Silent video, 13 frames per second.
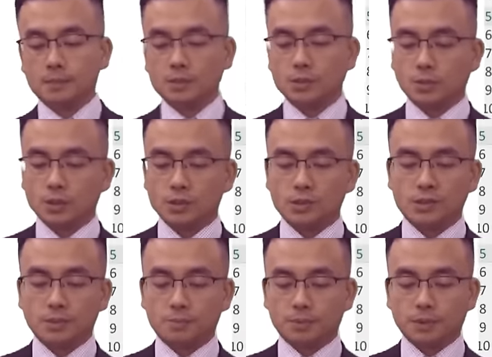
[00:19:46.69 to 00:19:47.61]
so we
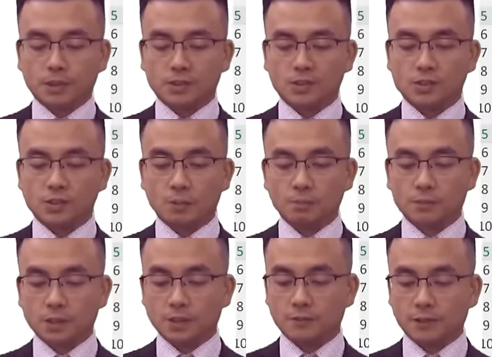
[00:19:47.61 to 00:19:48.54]
simply sum
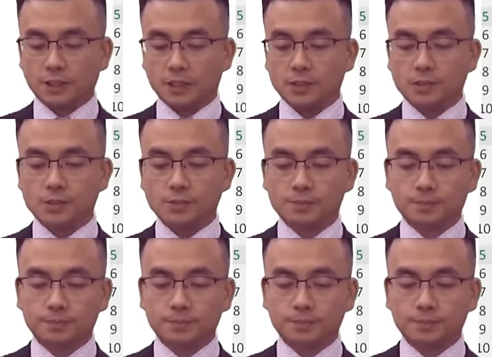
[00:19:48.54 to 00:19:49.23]
these figures.